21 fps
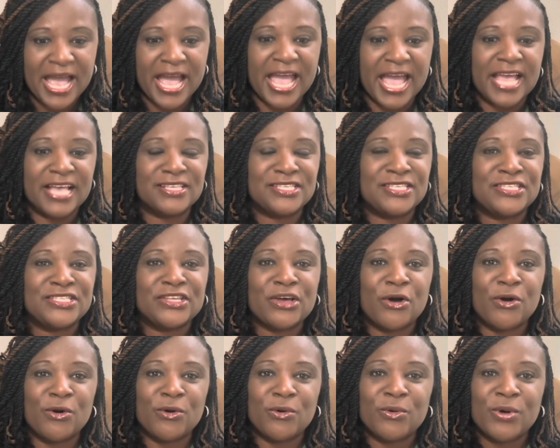And
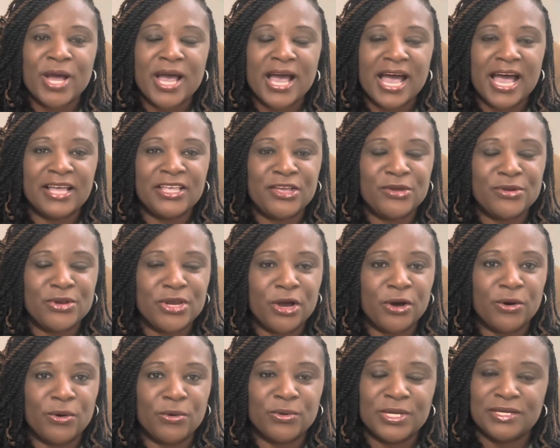so,
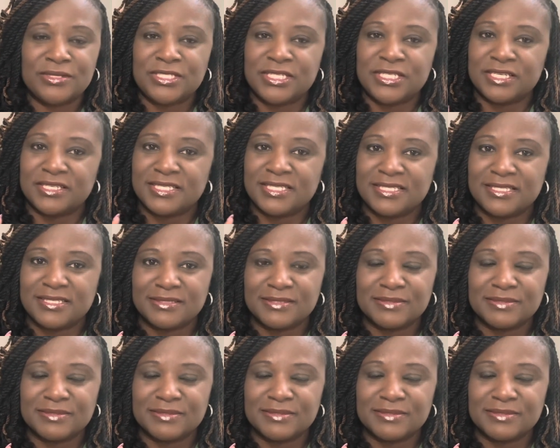just